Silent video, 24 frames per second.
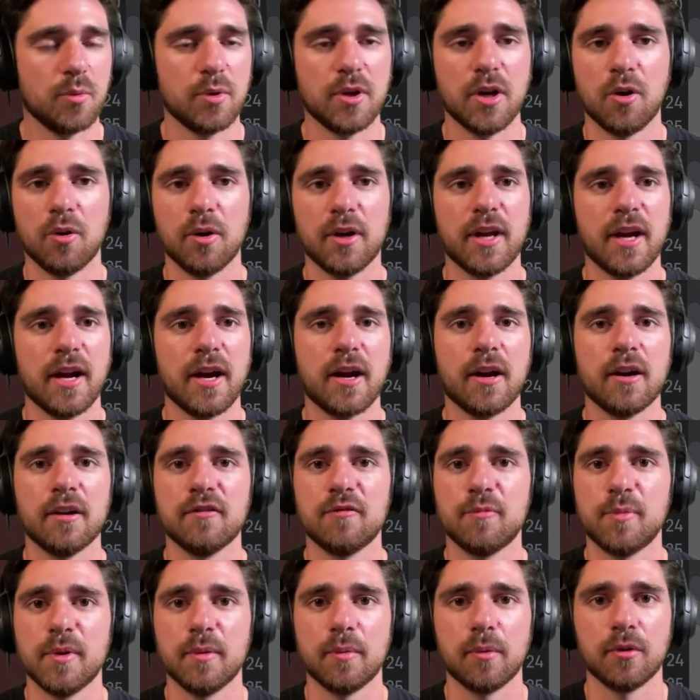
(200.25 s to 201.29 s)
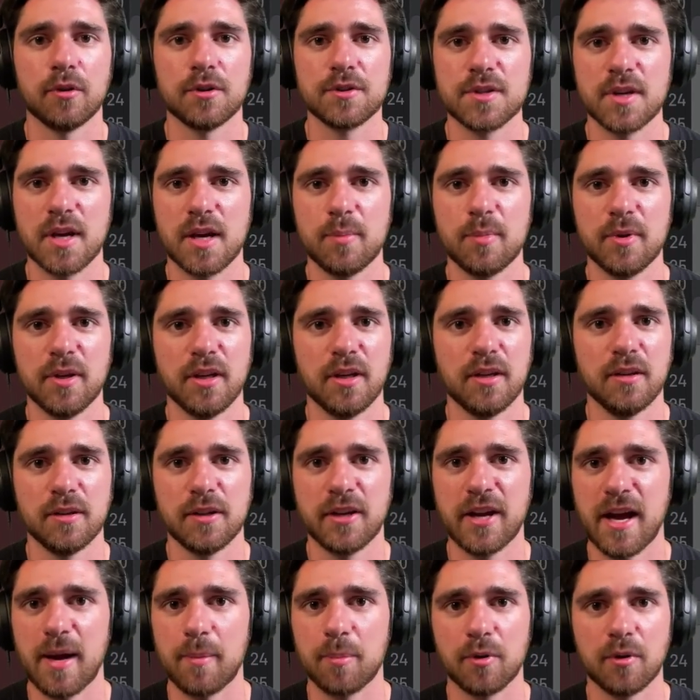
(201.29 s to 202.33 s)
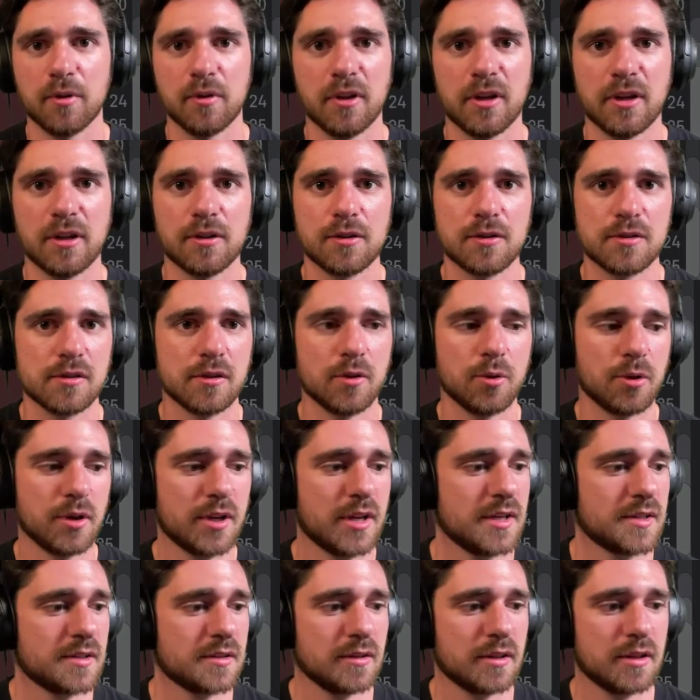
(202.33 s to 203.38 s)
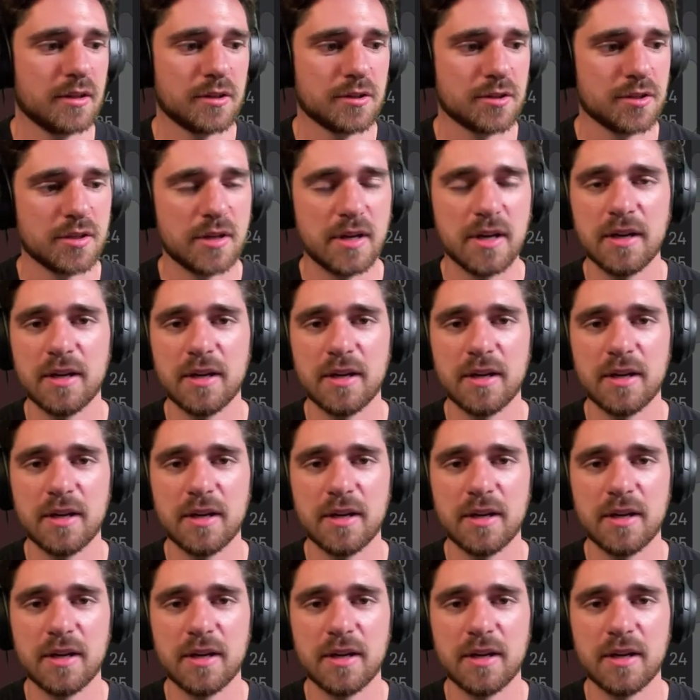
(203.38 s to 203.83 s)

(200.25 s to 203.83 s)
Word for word: don't care if people are typing in capital letters, lowercase letters.